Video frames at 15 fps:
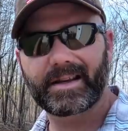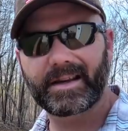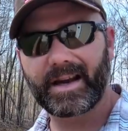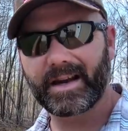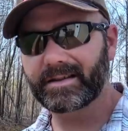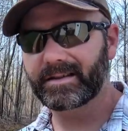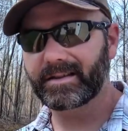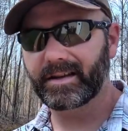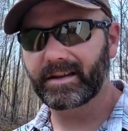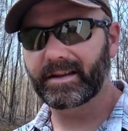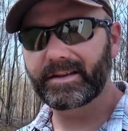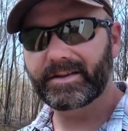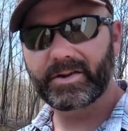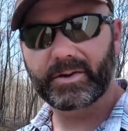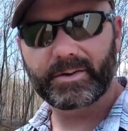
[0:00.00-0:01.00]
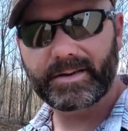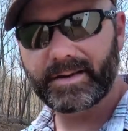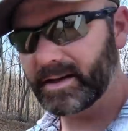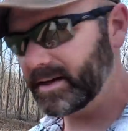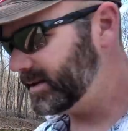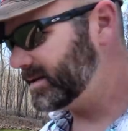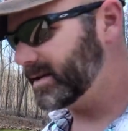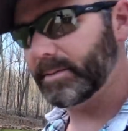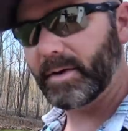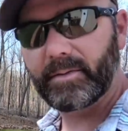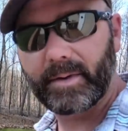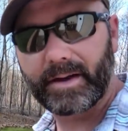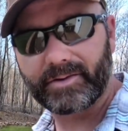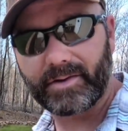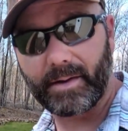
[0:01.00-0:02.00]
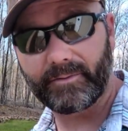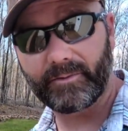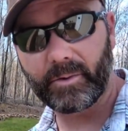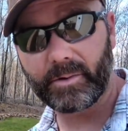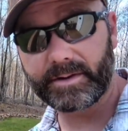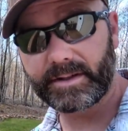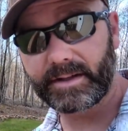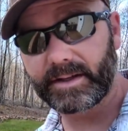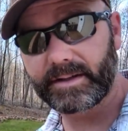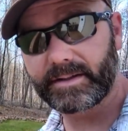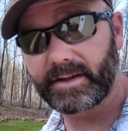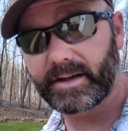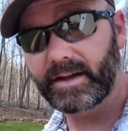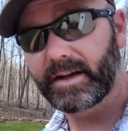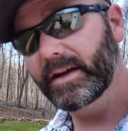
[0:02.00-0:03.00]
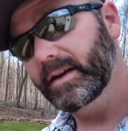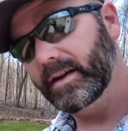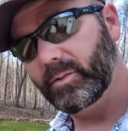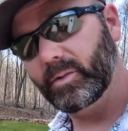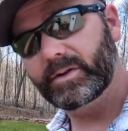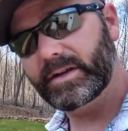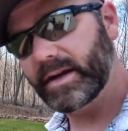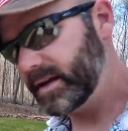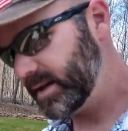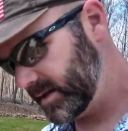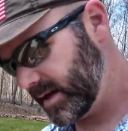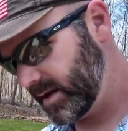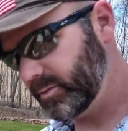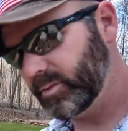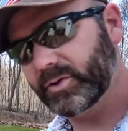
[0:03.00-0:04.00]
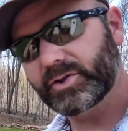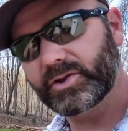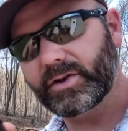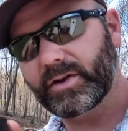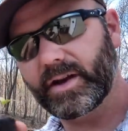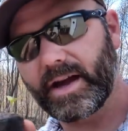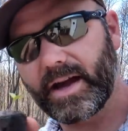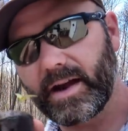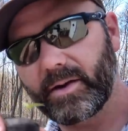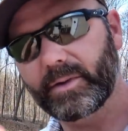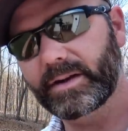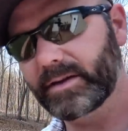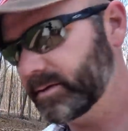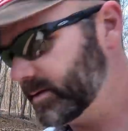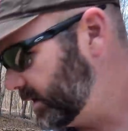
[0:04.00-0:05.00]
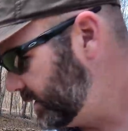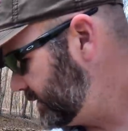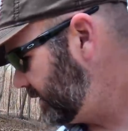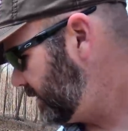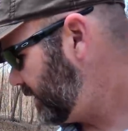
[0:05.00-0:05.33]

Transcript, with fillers: in accidentally, two seeds, some of them I dropped four seeds in, and we'll take you down, we'll show you how we do this